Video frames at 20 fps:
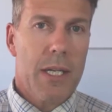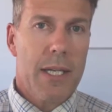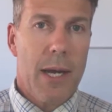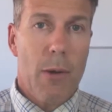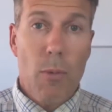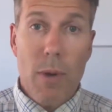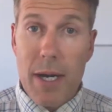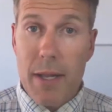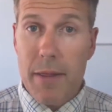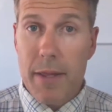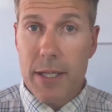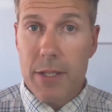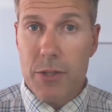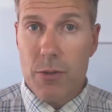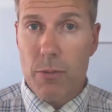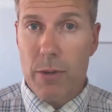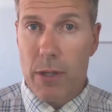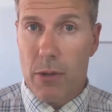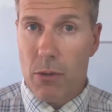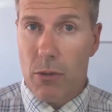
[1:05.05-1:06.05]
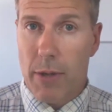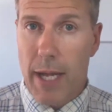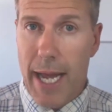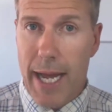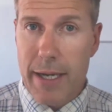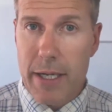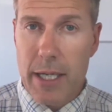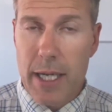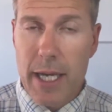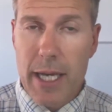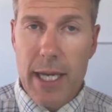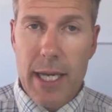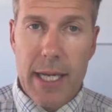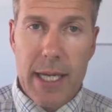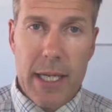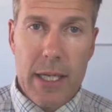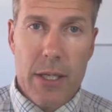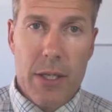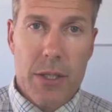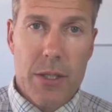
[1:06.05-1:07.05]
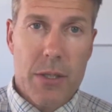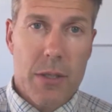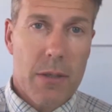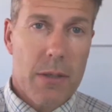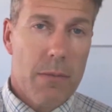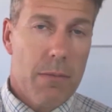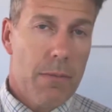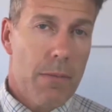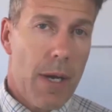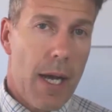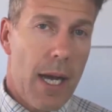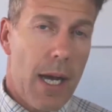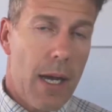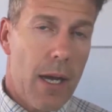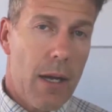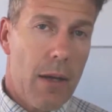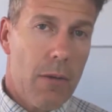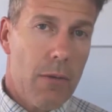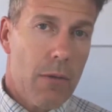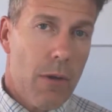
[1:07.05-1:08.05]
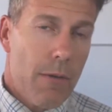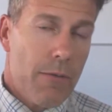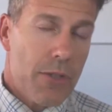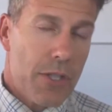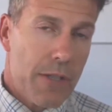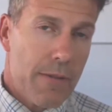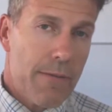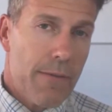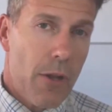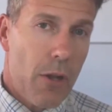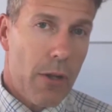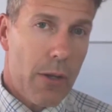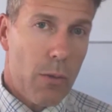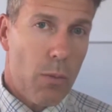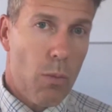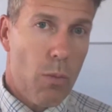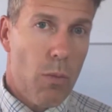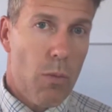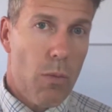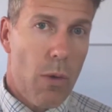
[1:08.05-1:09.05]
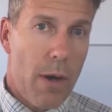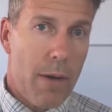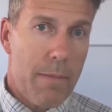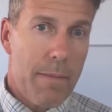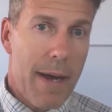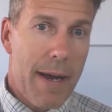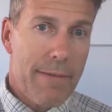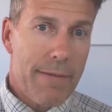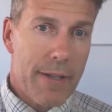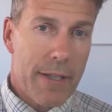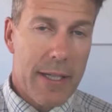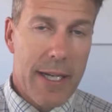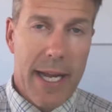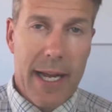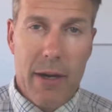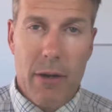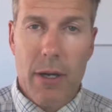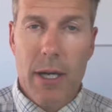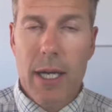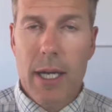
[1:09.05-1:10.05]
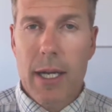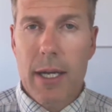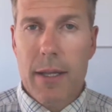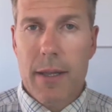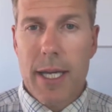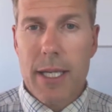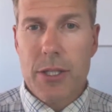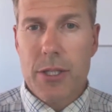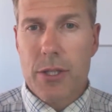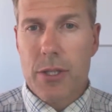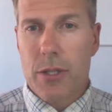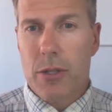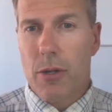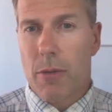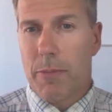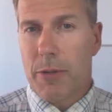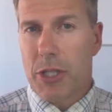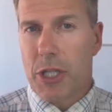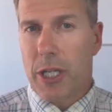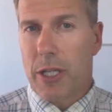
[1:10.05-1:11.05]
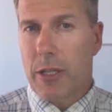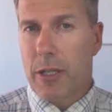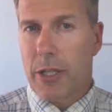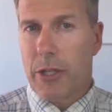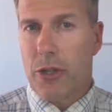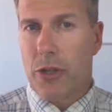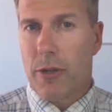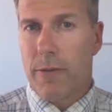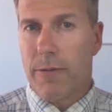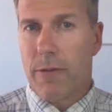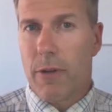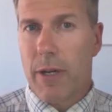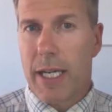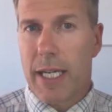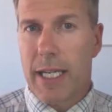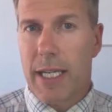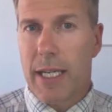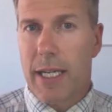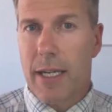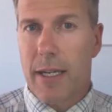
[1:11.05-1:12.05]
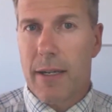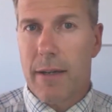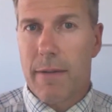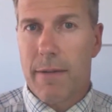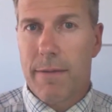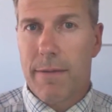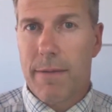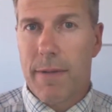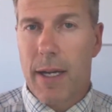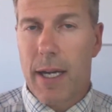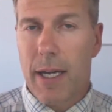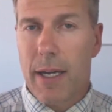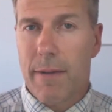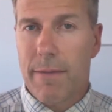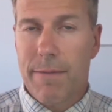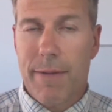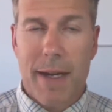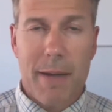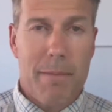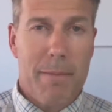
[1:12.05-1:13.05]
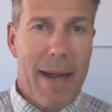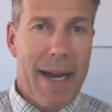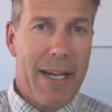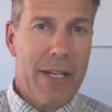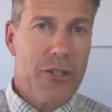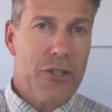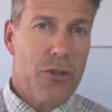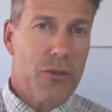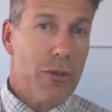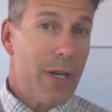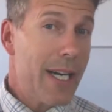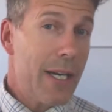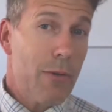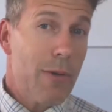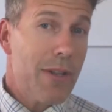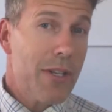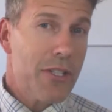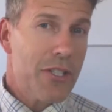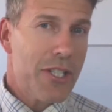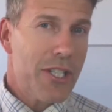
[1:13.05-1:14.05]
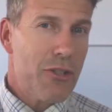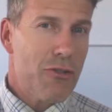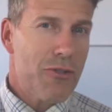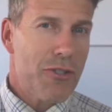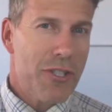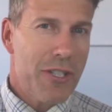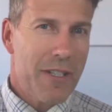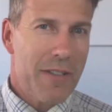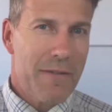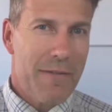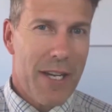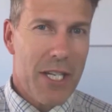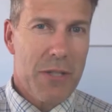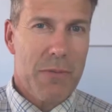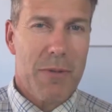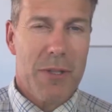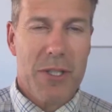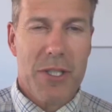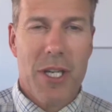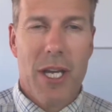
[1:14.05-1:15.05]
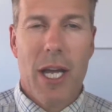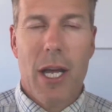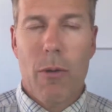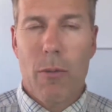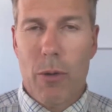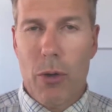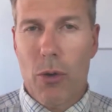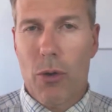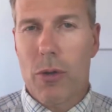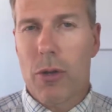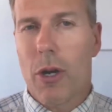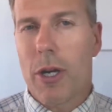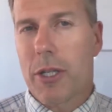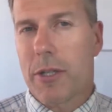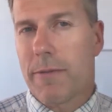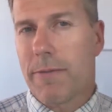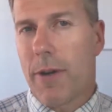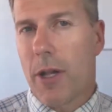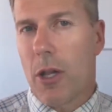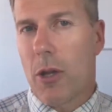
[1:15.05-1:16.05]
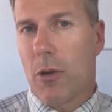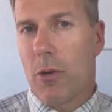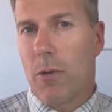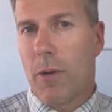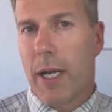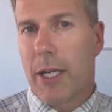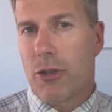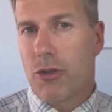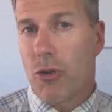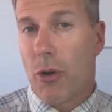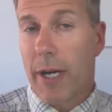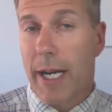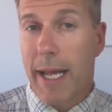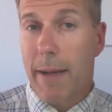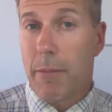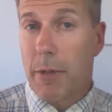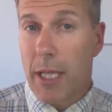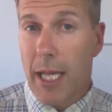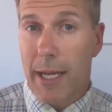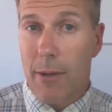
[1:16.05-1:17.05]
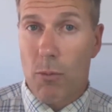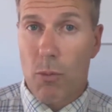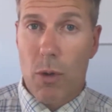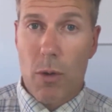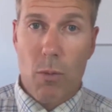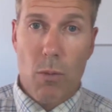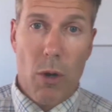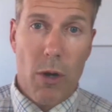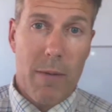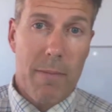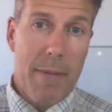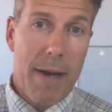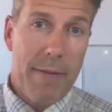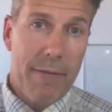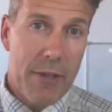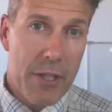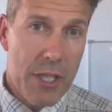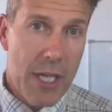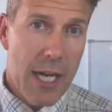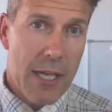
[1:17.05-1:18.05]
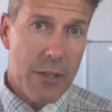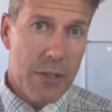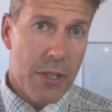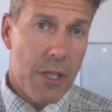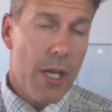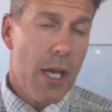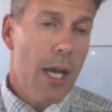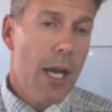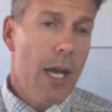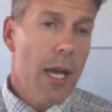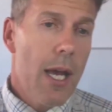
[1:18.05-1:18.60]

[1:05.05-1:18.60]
Now, one of the things that we look at is obviously following Warren Buffett. Now, that's not particularly new for any fund manager or anyone that's interested in investments. We all like to follow and try to emulate what Warren Buffett does.